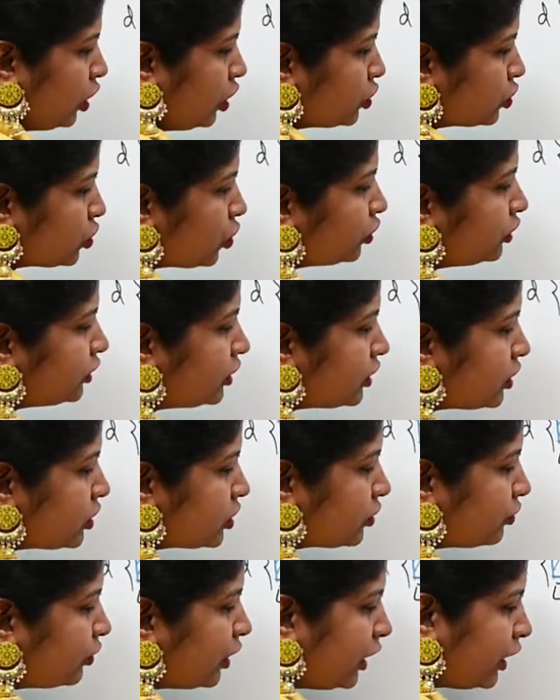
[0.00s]
So
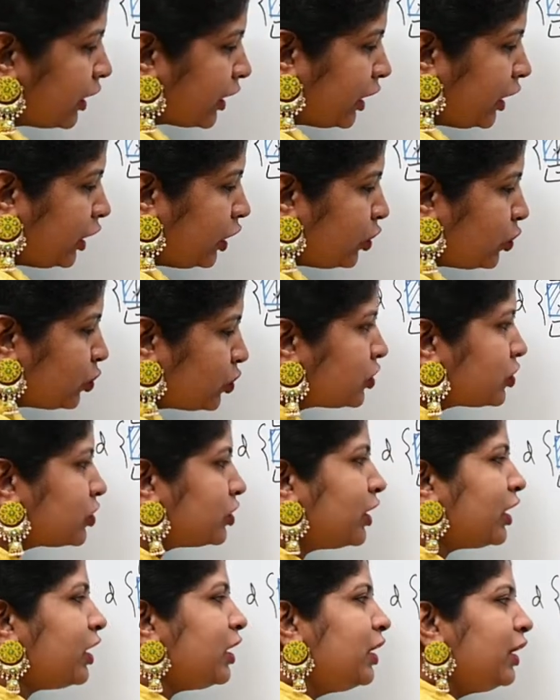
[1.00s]
this will reduce
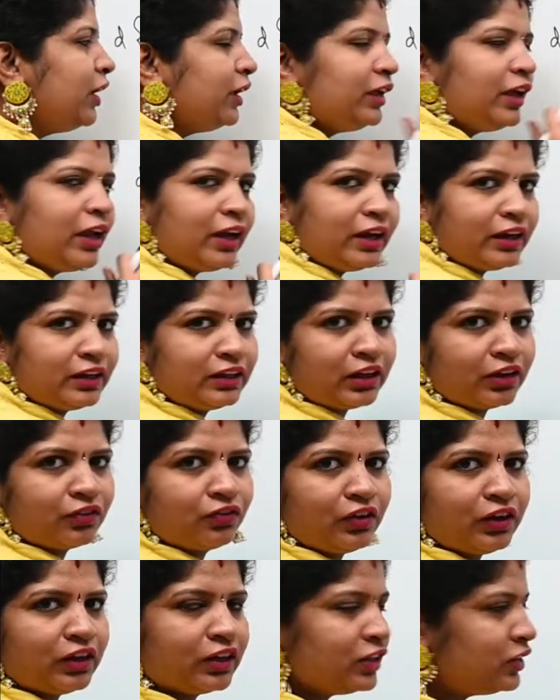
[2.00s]
the electric
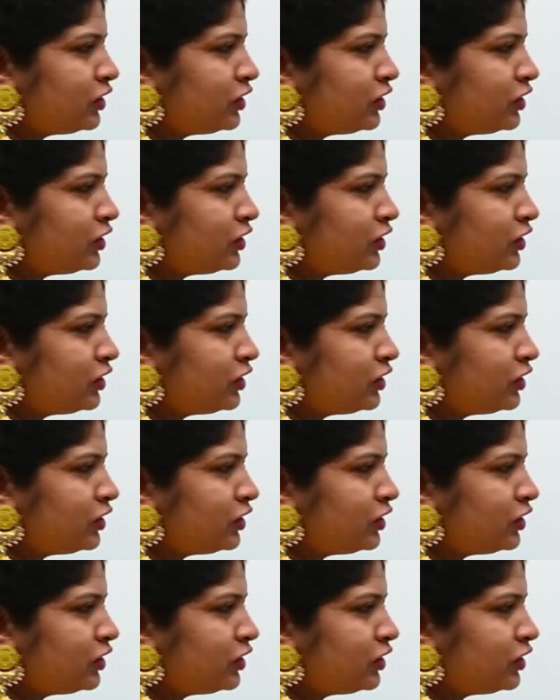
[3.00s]
field.